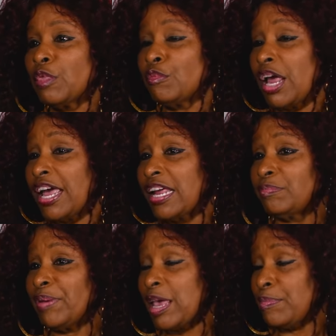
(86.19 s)
When I had
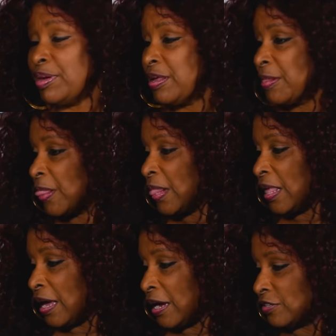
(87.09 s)
a baby,
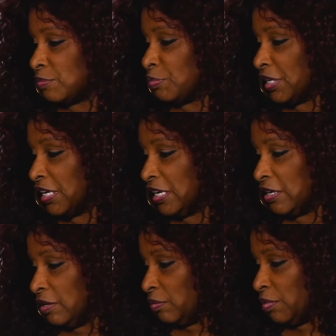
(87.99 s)
and here's
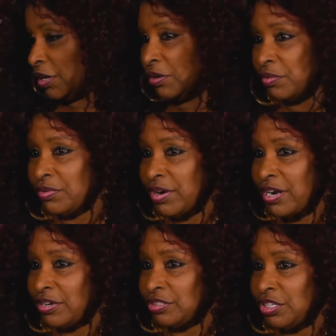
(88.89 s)
Melanie running
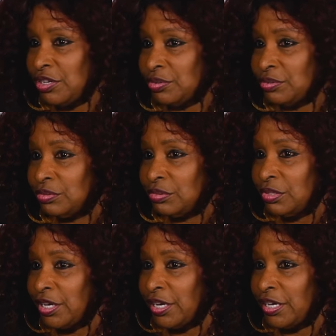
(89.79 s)
around. You know,
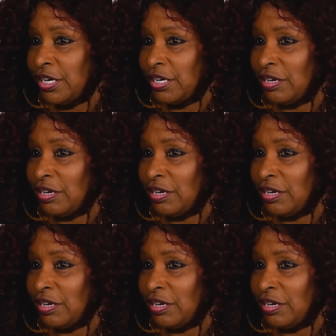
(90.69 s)
I was and, gonna